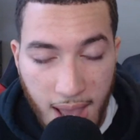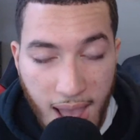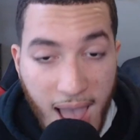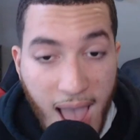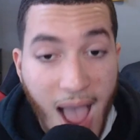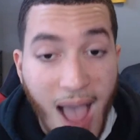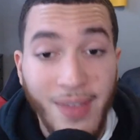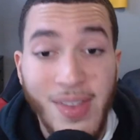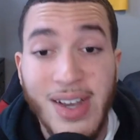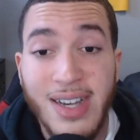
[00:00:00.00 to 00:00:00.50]

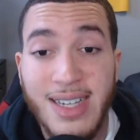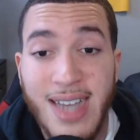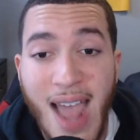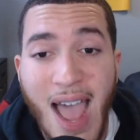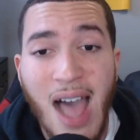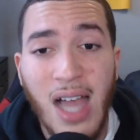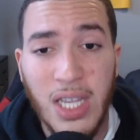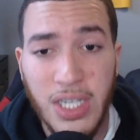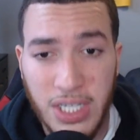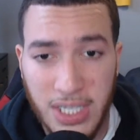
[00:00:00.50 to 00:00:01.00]
out of the
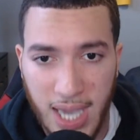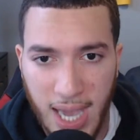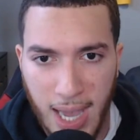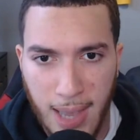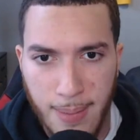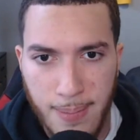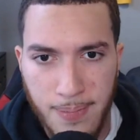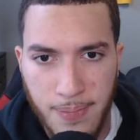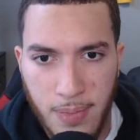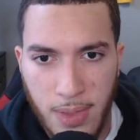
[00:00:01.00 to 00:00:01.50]
Dallas
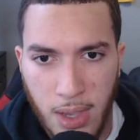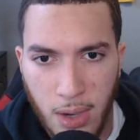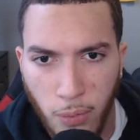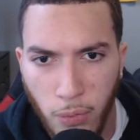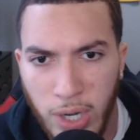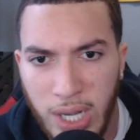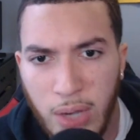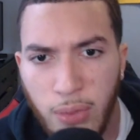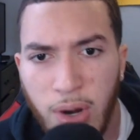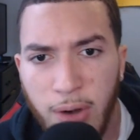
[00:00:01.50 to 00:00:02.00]
game
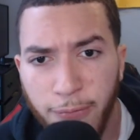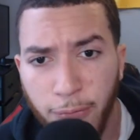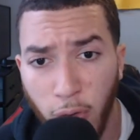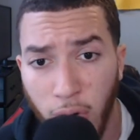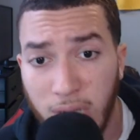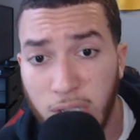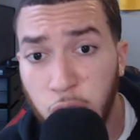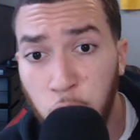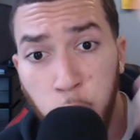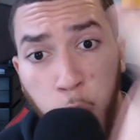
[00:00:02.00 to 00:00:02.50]
when he went
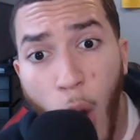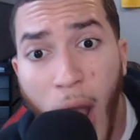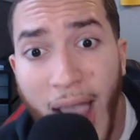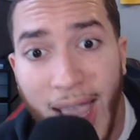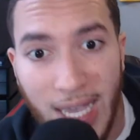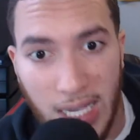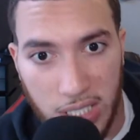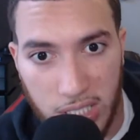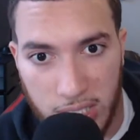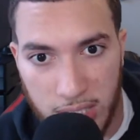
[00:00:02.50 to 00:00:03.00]
for it
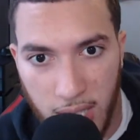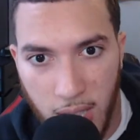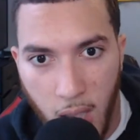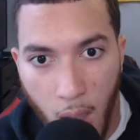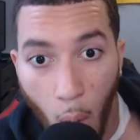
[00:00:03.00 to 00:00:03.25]
twice.